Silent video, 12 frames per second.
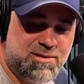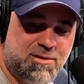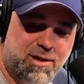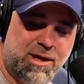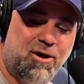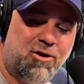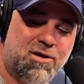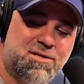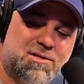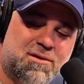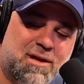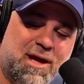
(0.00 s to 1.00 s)
They're like artist
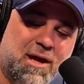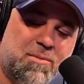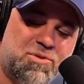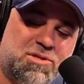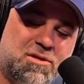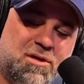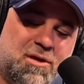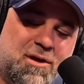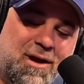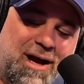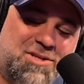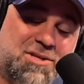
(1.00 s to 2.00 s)
collabs.
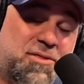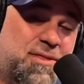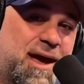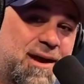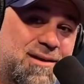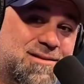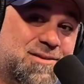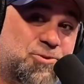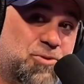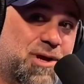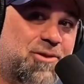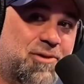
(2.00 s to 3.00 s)
I took Thaddeus to
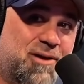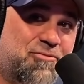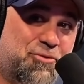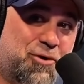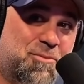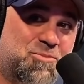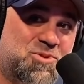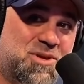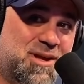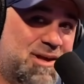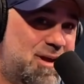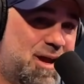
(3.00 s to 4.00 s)
Tradecraft Farms.
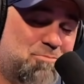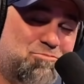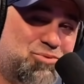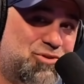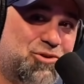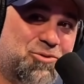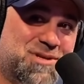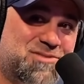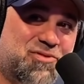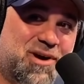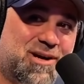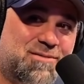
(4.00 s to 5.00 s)
I blew his
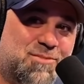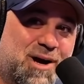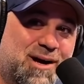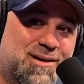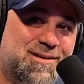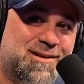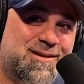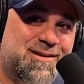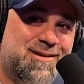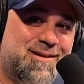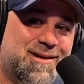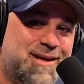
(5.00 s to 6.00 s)
fucking mind.
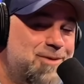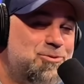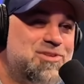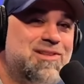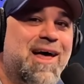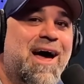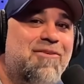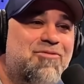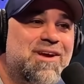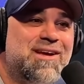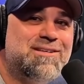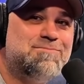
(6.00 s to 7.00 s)
He was
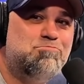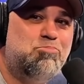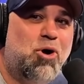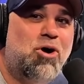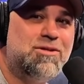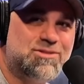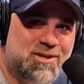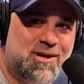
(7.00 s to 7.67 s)
laughing his balls off.